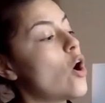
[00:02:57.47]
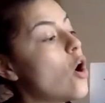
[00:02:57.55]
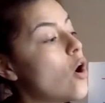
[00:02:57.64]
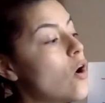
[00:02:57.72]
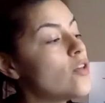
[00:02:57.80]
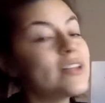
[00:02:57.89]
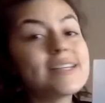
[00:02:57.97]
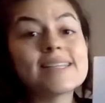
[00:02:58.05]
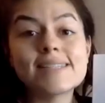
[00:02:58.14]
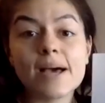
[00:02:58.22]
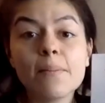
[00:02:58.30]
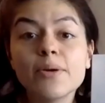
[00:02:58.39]
all the
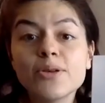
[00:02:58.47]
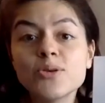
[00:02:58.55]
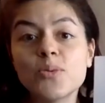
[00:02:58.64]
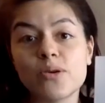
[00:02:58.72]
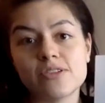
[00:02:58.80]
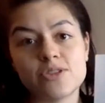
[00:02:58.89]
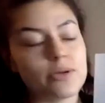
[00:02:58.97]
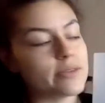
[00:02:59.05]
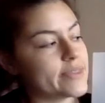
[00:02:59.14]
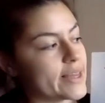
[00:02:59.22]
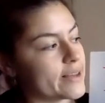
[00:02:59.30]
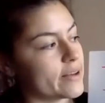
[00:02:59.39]
W words you
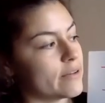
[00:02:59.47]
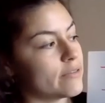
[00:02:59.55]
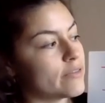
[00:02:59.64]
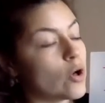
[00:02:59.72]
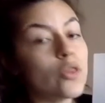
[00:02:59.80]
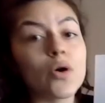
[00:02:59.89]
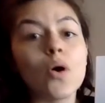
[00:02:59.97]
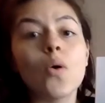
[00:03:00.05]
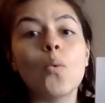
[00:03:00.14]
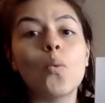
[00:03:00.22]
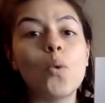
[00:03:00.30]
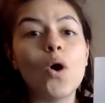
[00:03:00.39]
can think of, all the
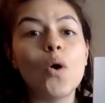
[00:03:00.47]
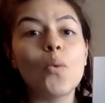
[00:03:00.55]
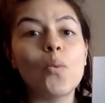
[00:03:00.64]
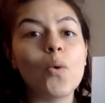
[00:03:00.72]
w